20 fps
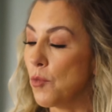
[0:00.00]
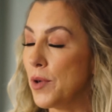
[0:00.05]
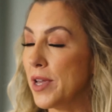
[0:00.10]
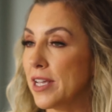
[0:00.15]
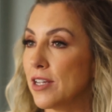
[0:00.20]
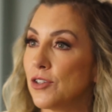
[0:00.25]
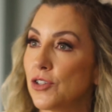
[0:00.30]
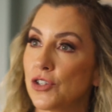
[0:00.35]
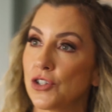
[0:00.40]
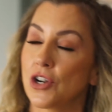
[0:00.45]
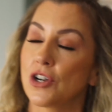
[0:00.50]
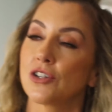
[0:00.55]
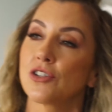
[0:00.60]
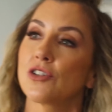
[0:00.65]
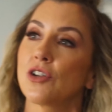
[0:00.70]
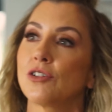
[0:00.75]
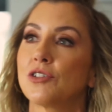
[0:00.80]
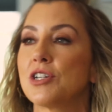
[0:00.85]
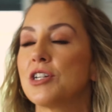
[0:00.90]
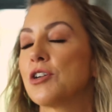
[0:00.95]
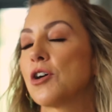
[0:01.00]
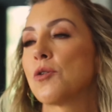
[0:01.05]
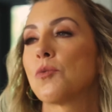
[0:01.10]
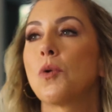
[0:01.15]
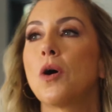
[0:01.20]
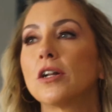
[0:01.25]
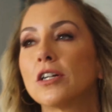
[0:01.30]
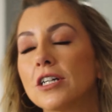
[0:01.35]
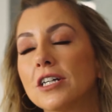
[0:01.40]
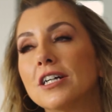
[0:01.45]
can start salting our
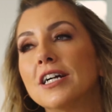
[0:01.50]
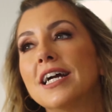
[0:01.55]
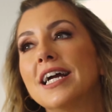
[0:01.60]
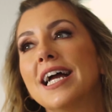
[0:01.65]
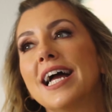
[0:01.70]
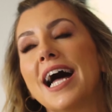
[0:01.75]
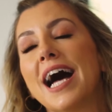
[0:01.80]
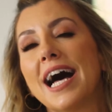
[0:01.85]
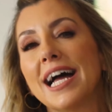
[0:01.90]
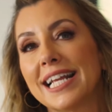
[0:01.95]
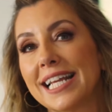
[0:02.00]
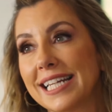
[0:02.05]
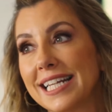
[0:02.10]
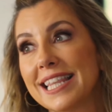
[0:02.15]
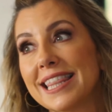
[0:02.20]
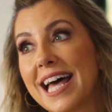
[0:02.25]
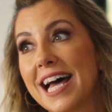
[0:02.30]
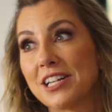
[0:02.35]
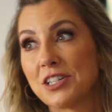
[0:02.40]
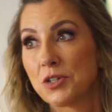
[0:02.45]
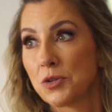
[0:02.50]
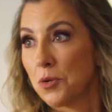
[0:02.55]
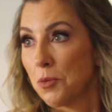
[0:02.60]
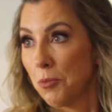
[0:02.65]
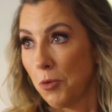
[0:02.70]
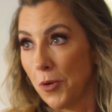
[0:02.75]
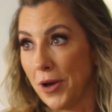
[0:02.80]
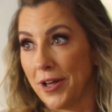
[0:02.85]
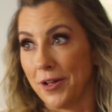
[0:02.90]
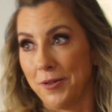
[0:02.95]
water and getting that to a
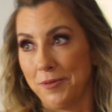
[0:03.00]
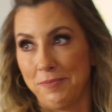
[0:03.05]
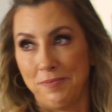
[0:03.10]
boil.